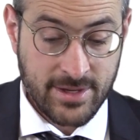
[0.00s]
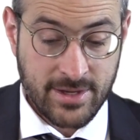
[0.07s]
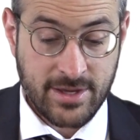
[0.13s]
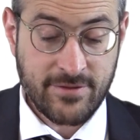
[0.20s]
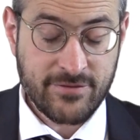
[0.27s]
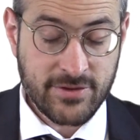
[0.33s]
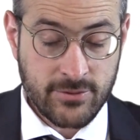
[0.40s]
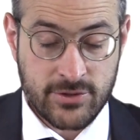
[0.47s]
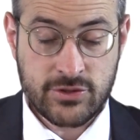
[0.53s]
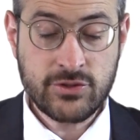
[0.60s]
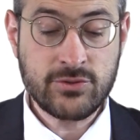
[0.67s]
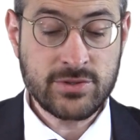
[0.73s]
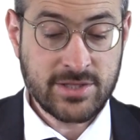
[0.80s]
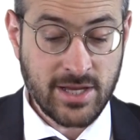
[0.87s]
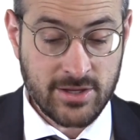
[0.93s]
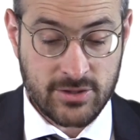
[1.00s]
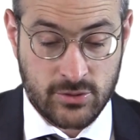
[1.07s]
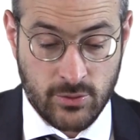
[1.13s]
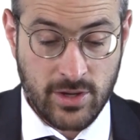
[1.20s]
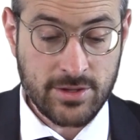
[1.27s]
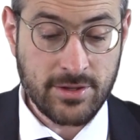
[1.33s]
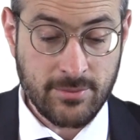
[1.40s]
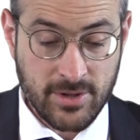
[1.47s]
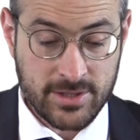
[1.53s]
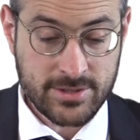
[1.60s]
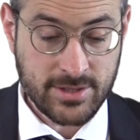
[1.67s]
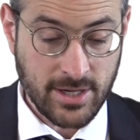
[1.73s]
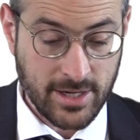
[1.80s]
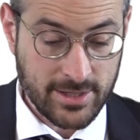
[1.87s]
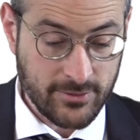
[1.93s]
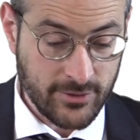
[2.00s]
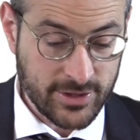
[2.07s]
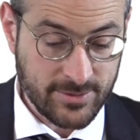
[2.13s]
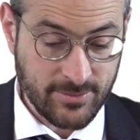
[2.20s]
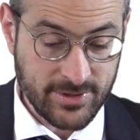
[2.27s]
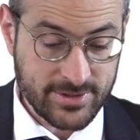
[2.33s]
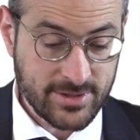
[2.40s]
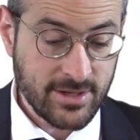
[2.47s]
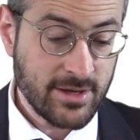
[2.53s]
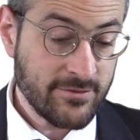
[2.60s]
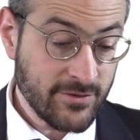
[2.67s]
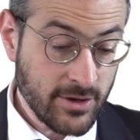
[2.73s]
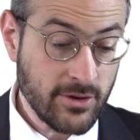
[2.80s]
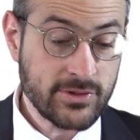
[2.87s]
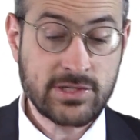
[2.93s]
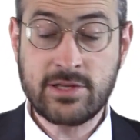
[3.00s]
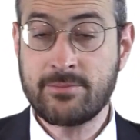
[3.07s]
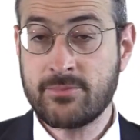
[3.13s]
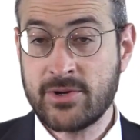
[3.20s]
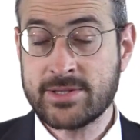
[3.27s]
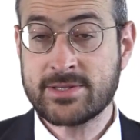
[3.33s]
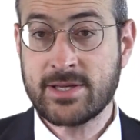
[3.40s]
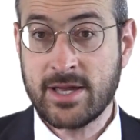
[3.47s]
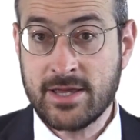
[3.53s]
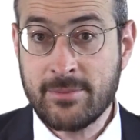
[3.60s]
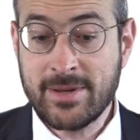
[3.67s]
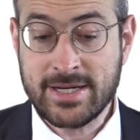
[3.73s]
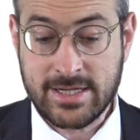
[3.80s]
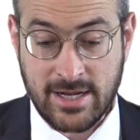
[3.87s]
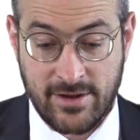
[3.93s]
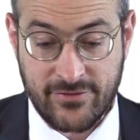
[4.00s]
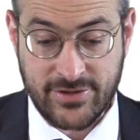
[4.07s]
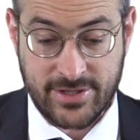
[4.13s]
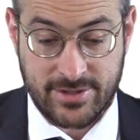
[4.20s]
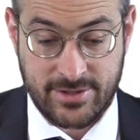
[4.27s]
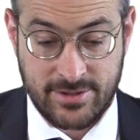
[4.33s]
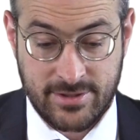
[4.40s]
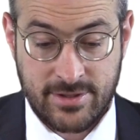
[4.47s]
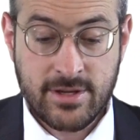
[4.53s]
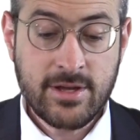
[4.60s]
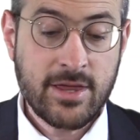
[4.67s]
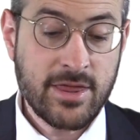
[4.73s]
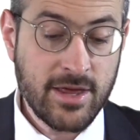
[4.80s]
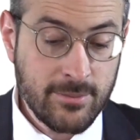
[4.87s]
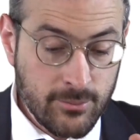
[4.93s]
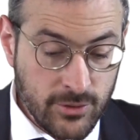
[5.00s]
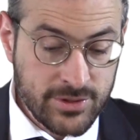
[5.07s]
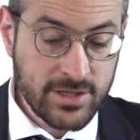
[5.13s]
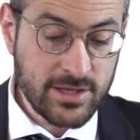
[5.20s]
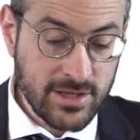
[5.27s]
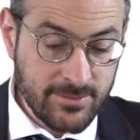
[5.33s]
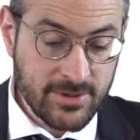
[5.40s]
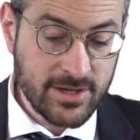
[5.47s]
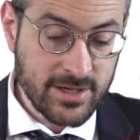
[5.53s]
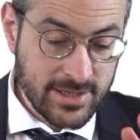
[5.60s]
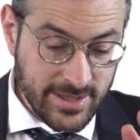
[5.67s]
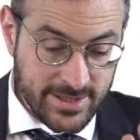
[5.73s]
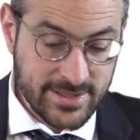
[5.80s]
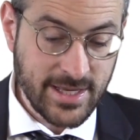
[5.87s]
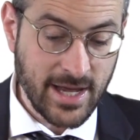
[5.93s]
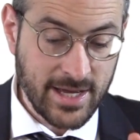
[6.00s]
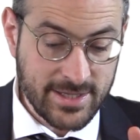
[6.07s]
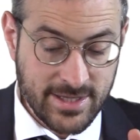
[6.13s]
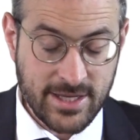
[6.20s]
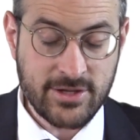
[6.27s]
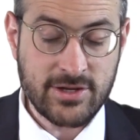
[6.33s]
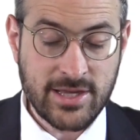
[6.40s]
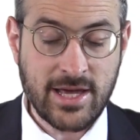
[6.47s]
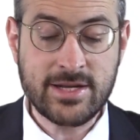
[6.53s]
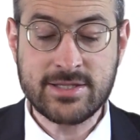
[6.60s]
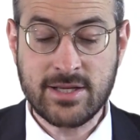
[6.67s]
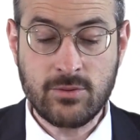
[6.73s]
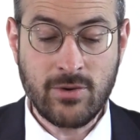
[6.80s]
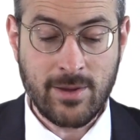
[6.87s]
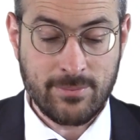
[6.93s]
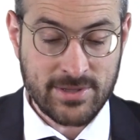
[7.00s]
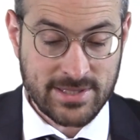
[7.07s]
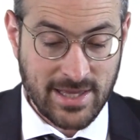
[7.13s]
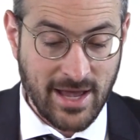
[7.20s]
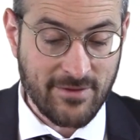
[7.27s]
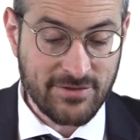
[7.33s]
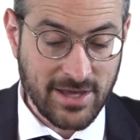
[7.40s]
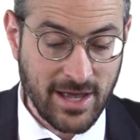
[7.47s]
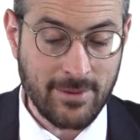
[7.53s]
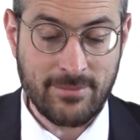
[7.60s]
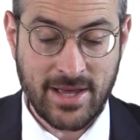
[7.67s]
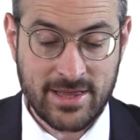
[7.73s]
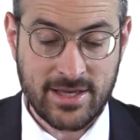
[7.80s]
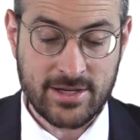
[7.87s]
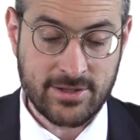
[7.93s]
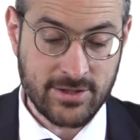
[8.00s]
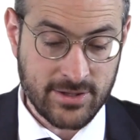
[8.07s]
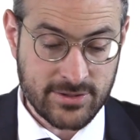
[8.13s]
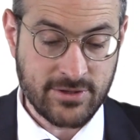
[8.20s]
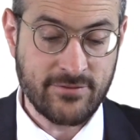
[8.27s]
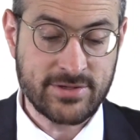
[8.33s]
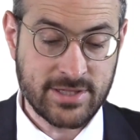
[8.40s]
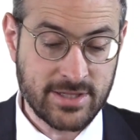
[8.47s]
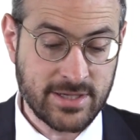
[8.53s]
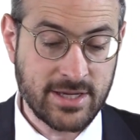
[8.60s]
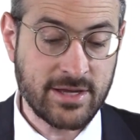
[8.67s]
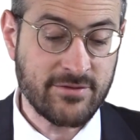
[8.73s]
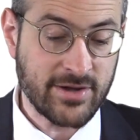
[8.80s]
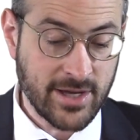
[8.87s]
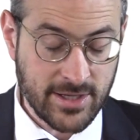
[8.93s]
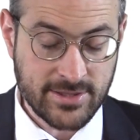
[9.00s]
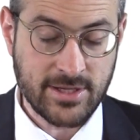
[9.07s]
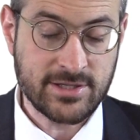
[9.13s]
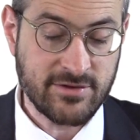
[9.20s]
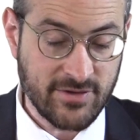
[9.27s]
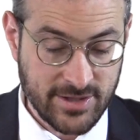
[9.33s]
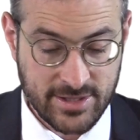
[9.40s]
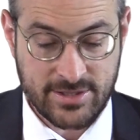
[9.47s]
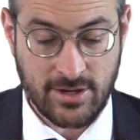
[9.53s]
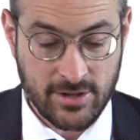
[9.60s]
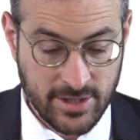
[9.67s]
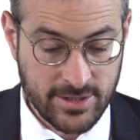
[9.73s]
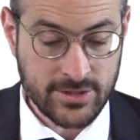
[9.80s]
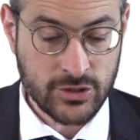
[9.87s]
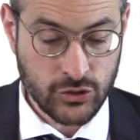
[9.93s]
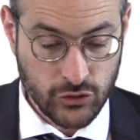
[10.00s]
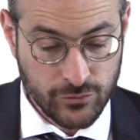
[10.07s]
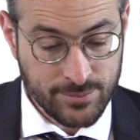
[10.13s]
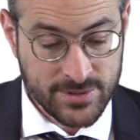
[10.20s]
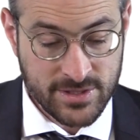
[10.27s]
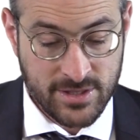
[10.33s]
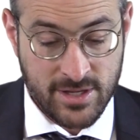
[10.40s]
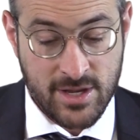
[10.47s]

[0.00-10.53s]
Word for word: If there were Jews that dwelled amongst the idol worshippers, and they made a covenant, then mutalim kli zayin. Then you're allowed to sell weapons to the servants of the king, v'kisaysev and his and his troops.